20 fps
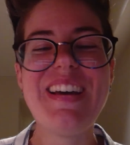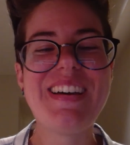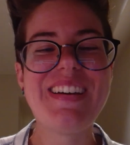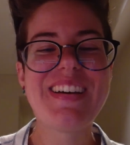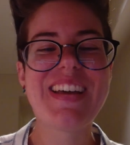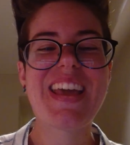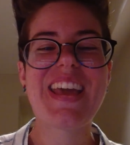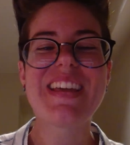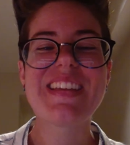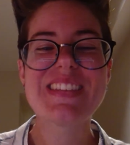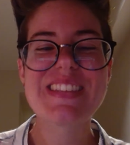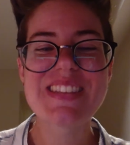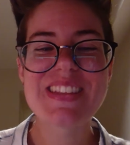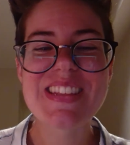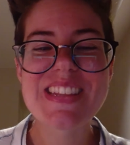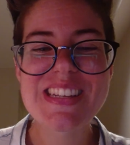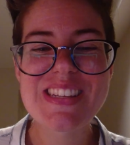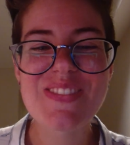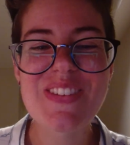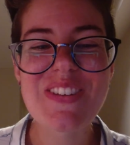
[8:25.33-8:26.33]
Okay, so
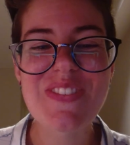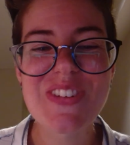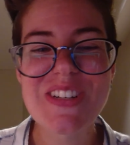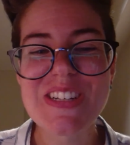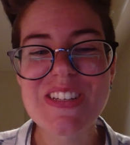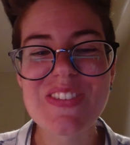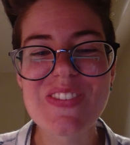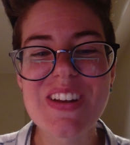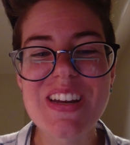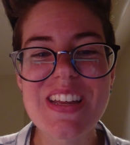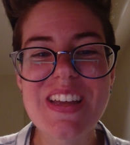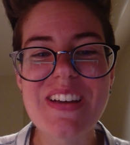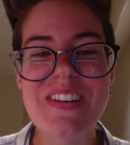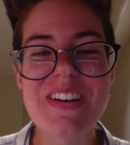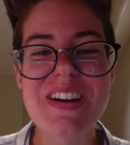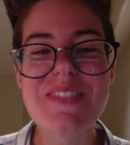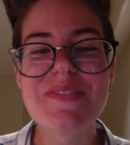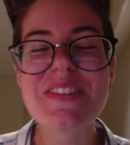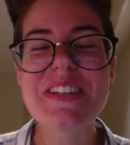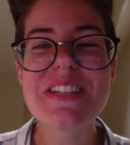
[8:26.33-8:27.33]
that's my first video.
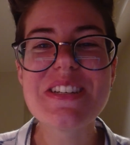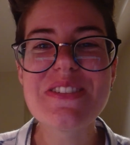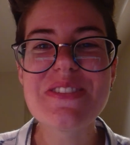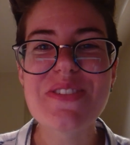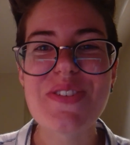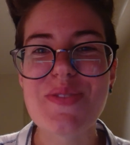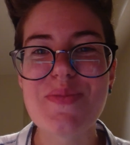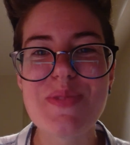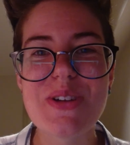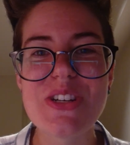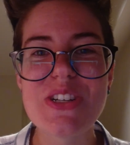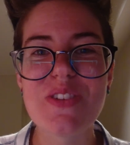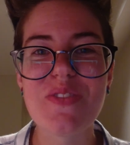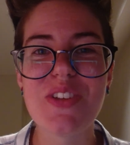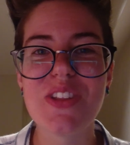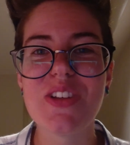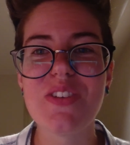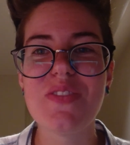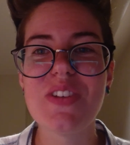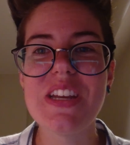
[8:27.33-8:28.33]
I'm gonna do a whole bunch of
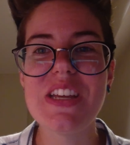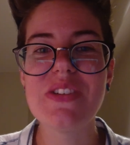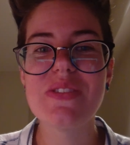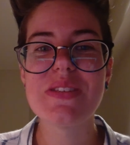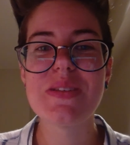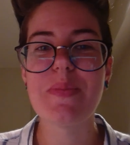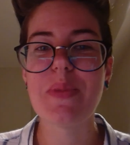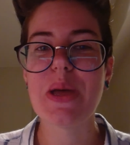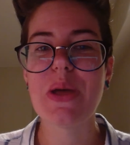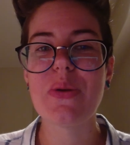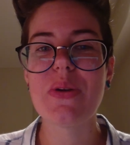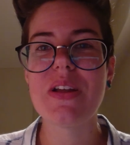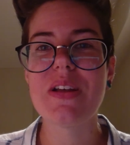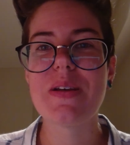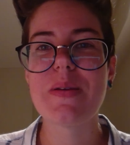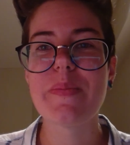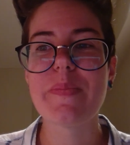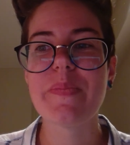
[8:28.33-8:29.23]
other videos about